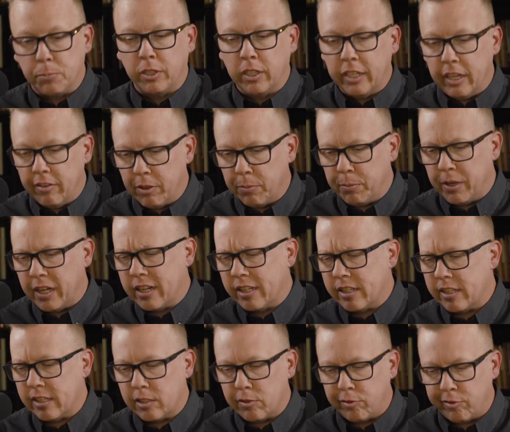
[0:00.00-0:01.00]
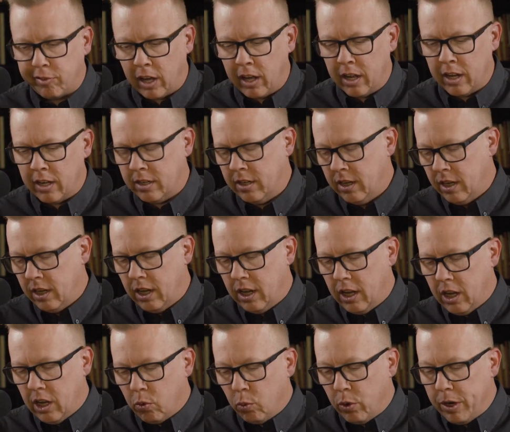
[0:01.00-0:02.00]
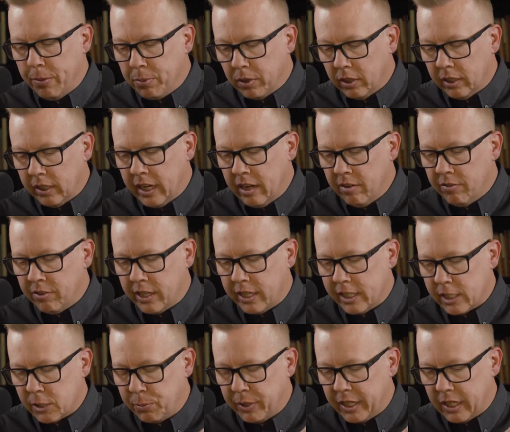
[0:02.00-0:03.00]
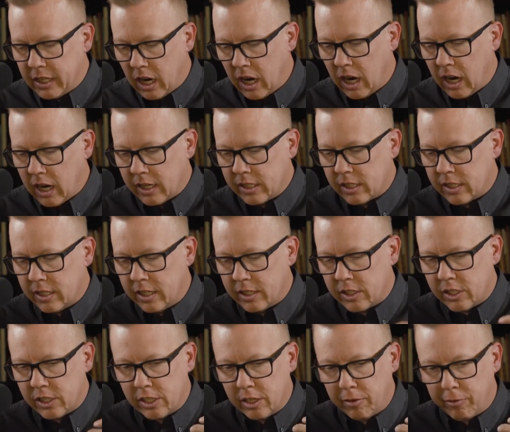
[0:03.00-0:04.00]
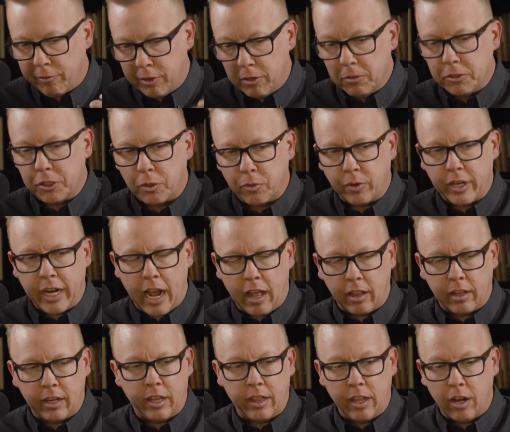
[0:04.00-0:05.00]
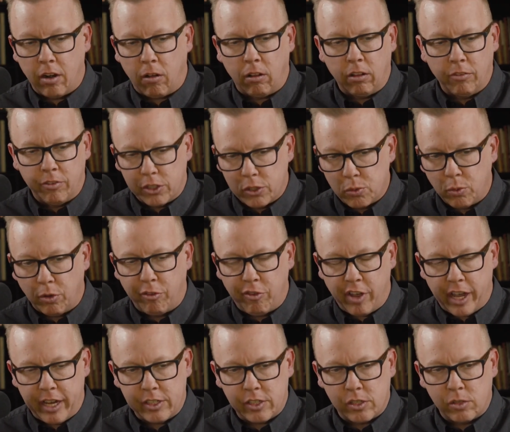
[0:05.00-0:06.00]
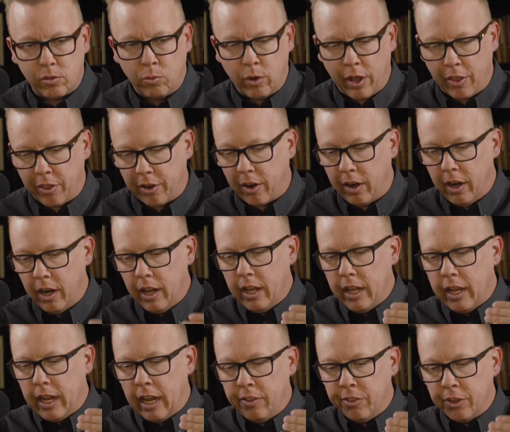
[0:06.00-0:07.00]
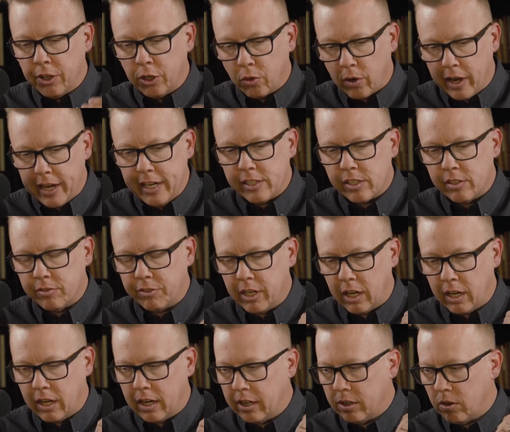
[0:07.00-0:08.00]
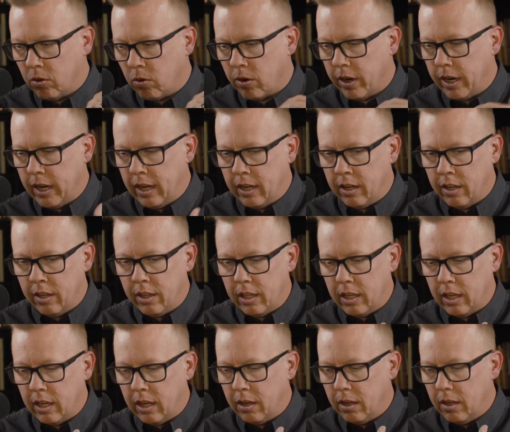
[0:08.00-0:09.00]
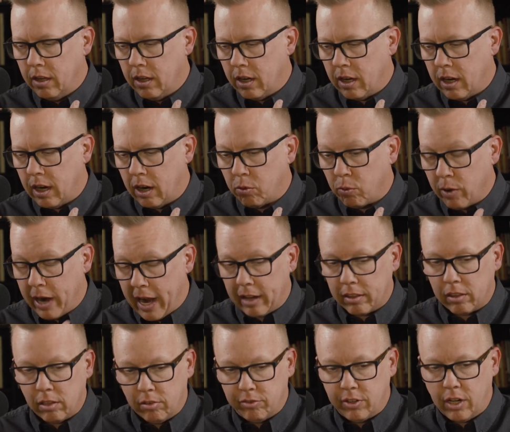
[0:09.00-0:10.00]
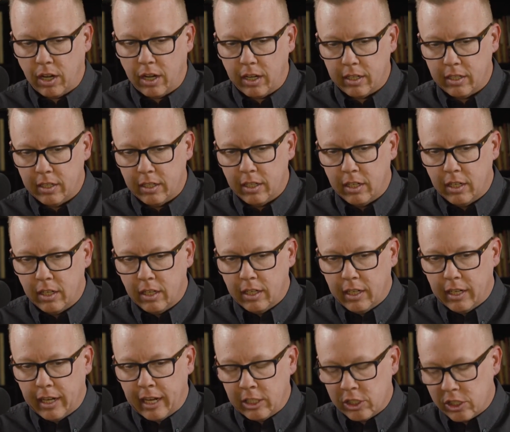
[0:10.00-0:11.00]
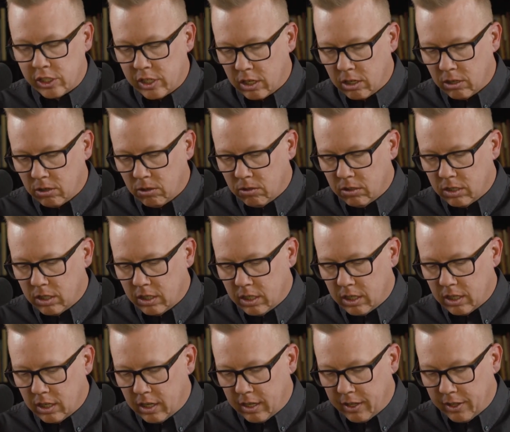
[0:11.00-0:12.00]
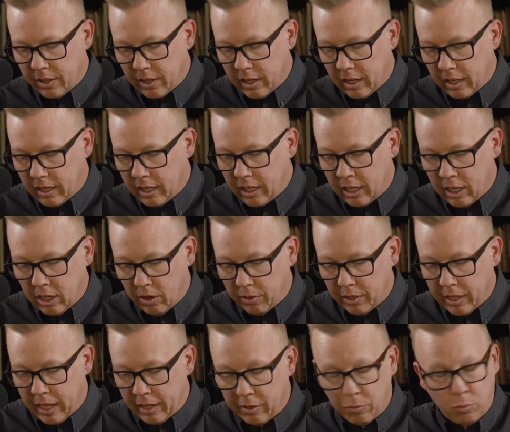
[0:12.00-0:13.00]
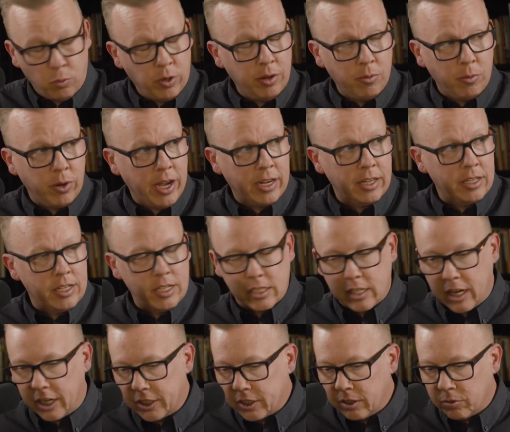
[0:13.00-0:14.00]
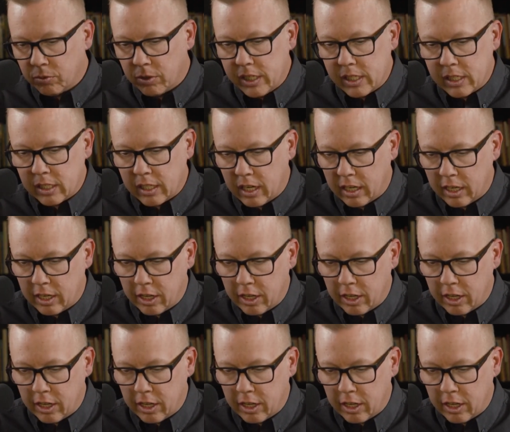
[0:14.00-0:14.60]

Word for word: believe it because it's fun. We believe this because this is the future reality that all of us will face, whether in the grace of God or in the uh, wrath of God. And so uh, uh, you know, and we, we had a discussion recently on